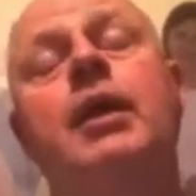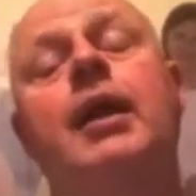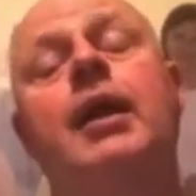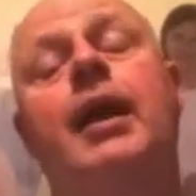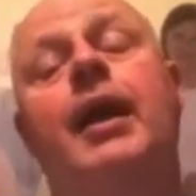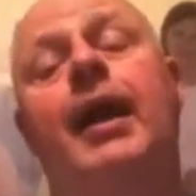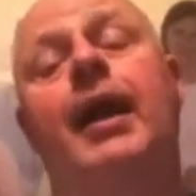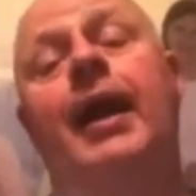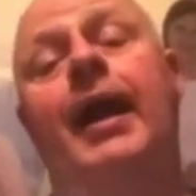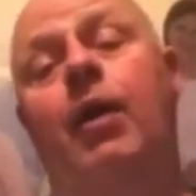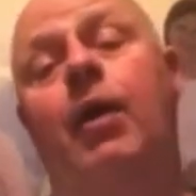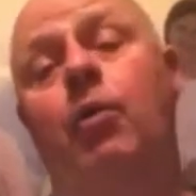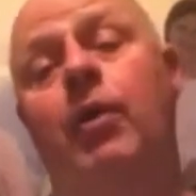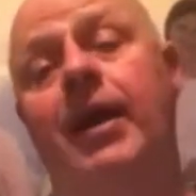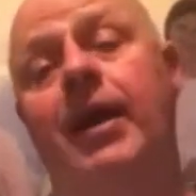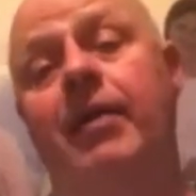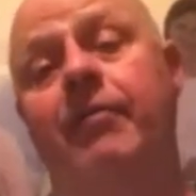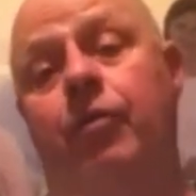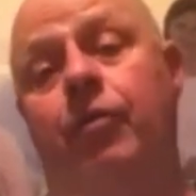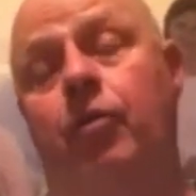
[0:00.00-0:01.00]

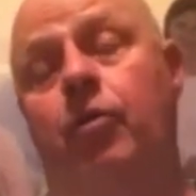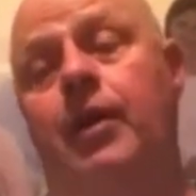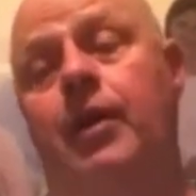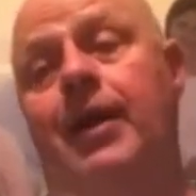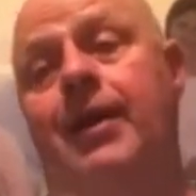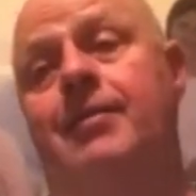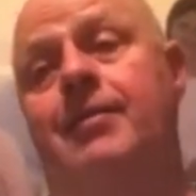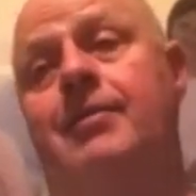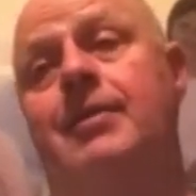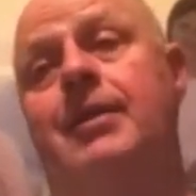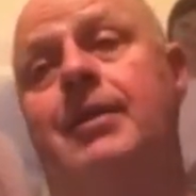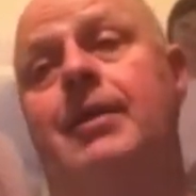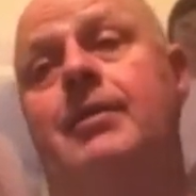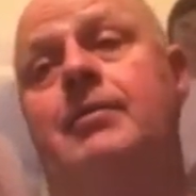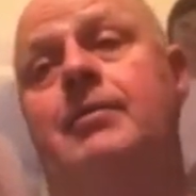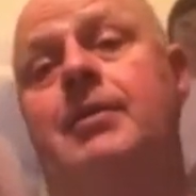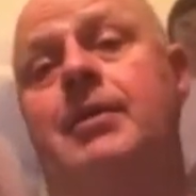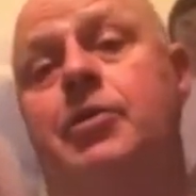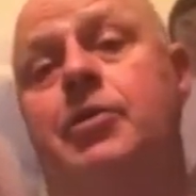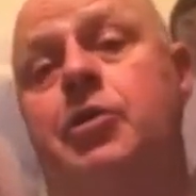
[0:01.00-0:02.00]
However, I think
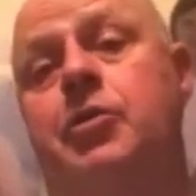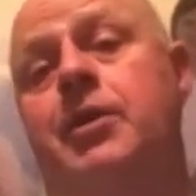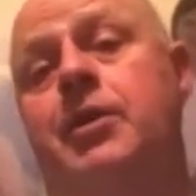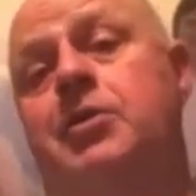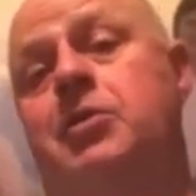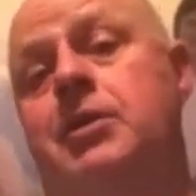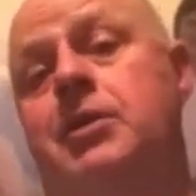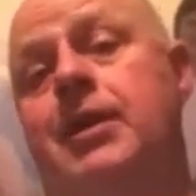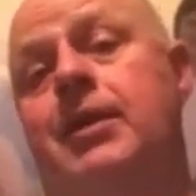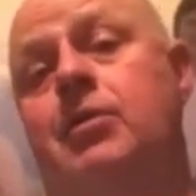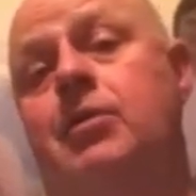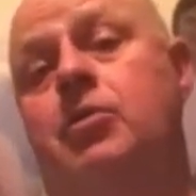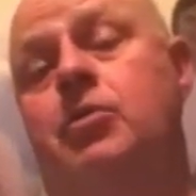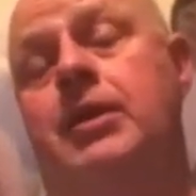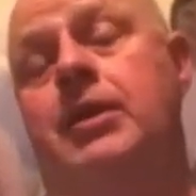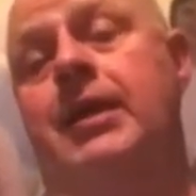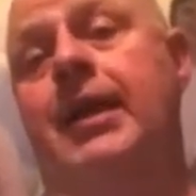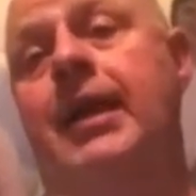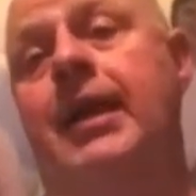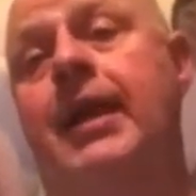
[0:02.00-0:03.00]
that you hit the nail on the
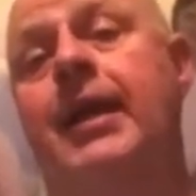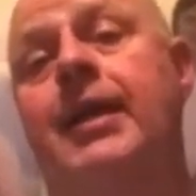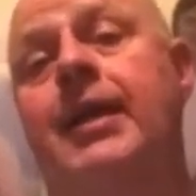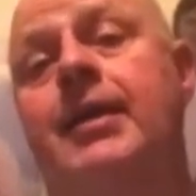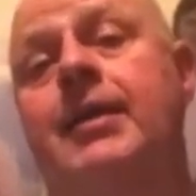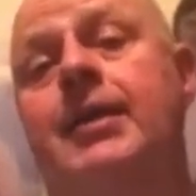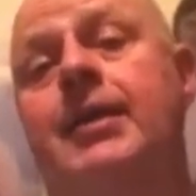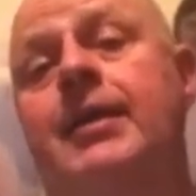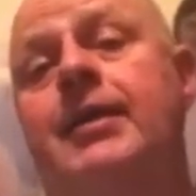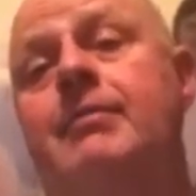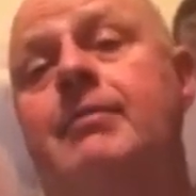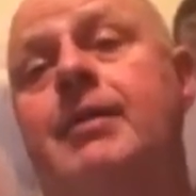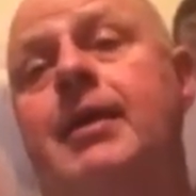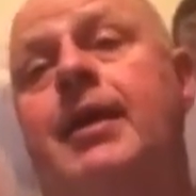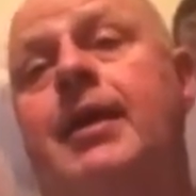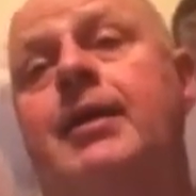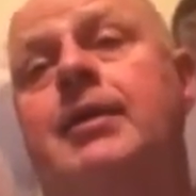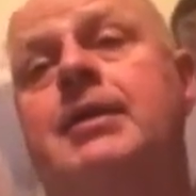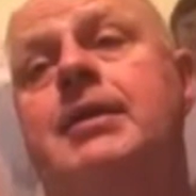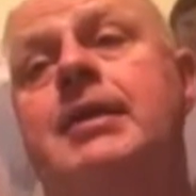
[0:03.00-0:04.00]
head in
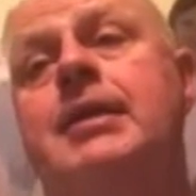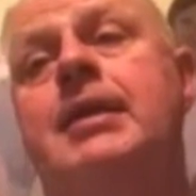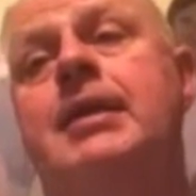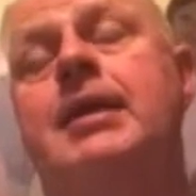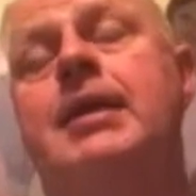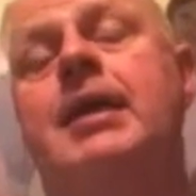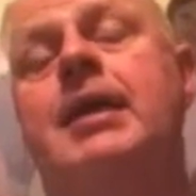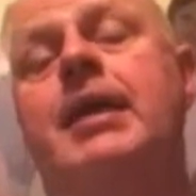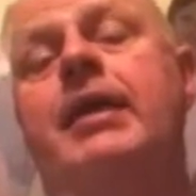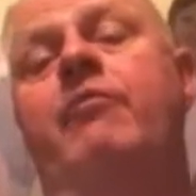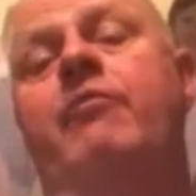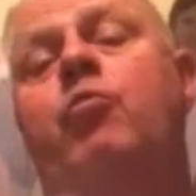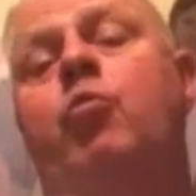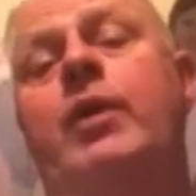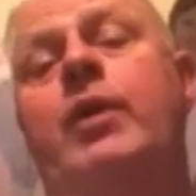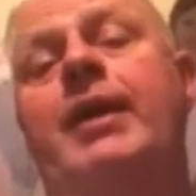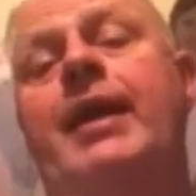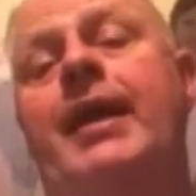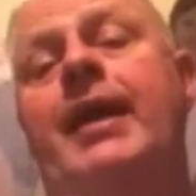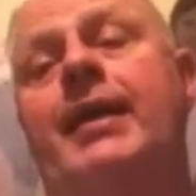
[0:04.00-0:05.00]
that if
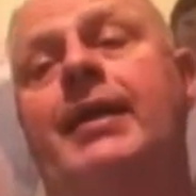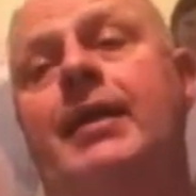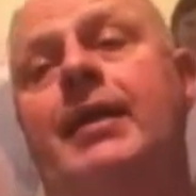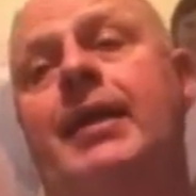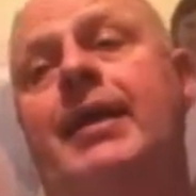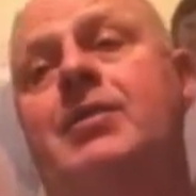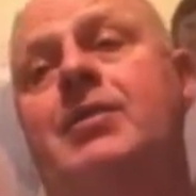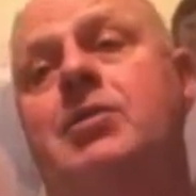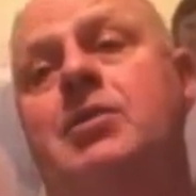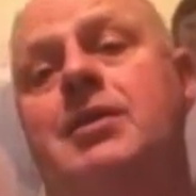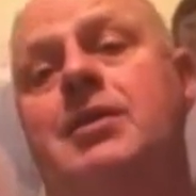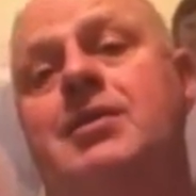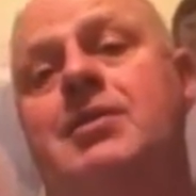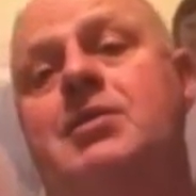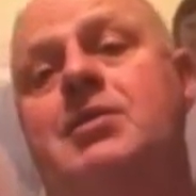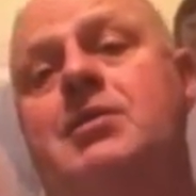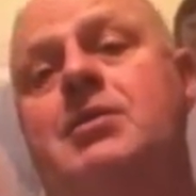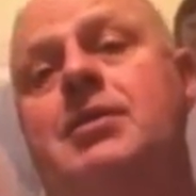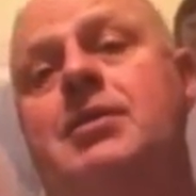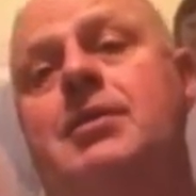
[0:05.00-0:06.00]
we had let
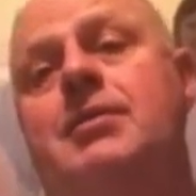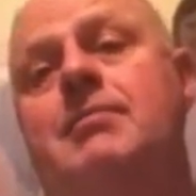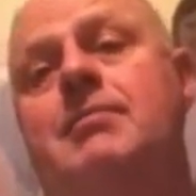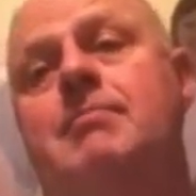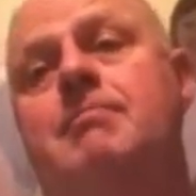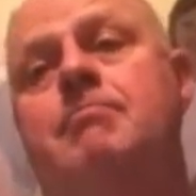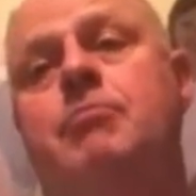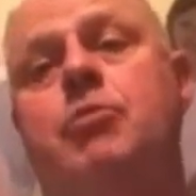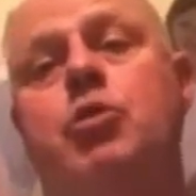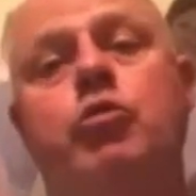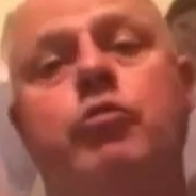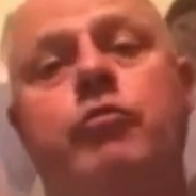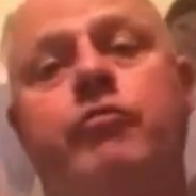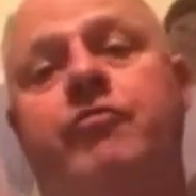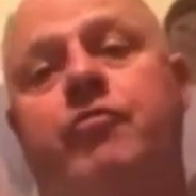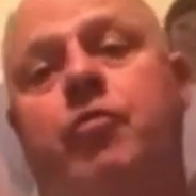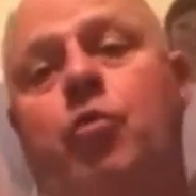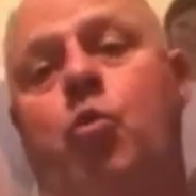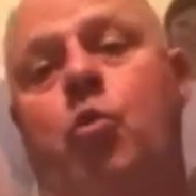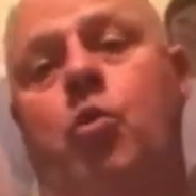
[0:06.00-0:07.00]
this move
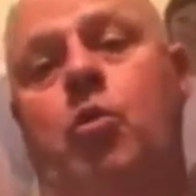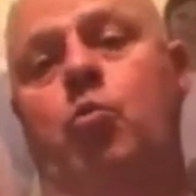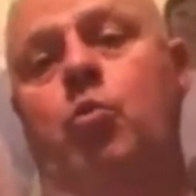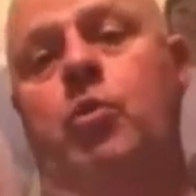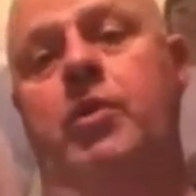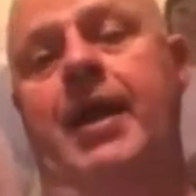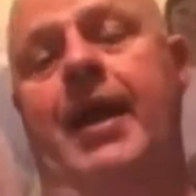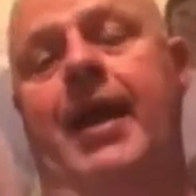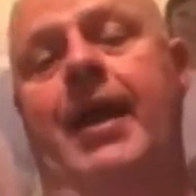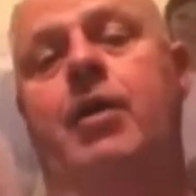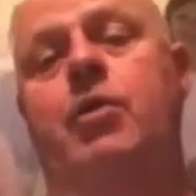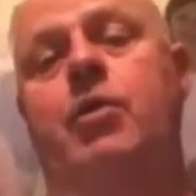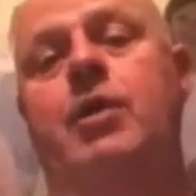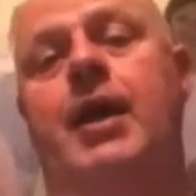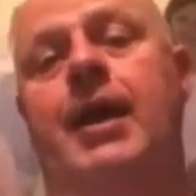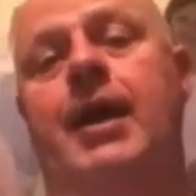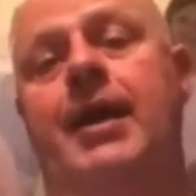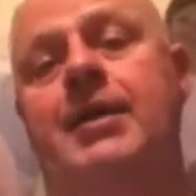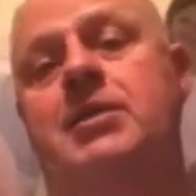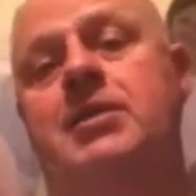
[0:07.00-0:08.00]
forward without
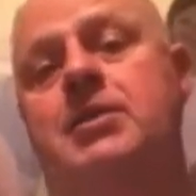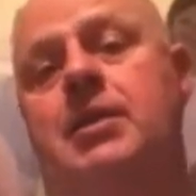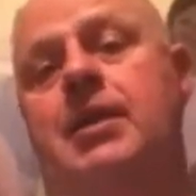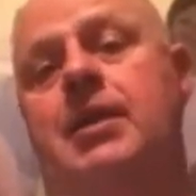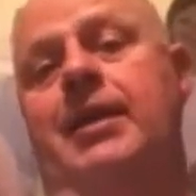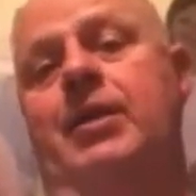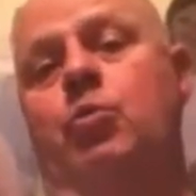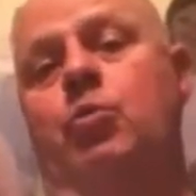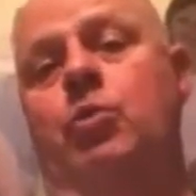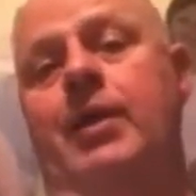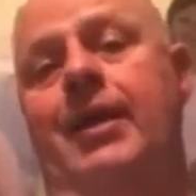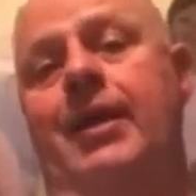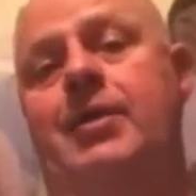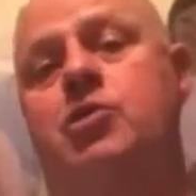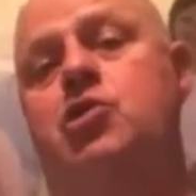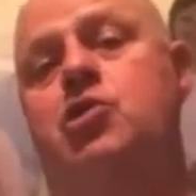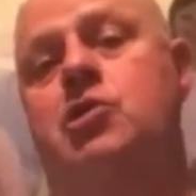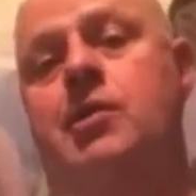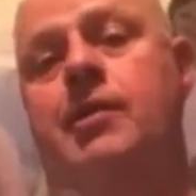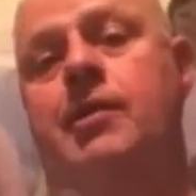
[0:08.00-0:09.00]
isolating, without
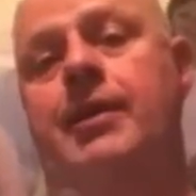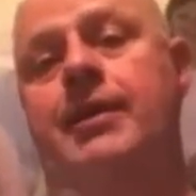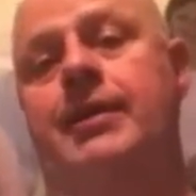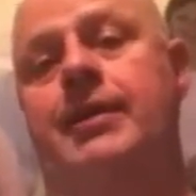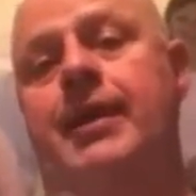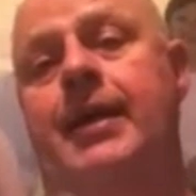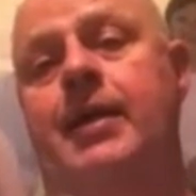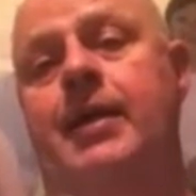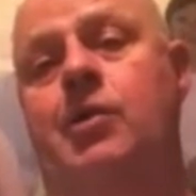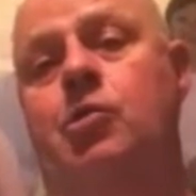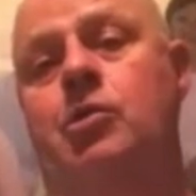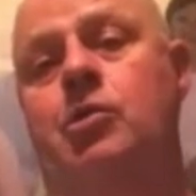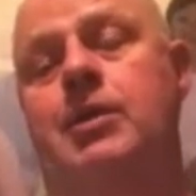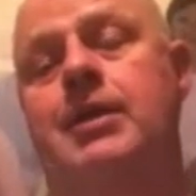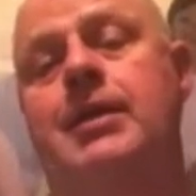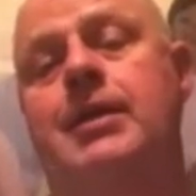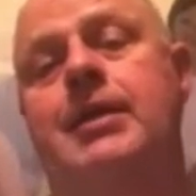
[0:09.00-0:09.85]
shutting down,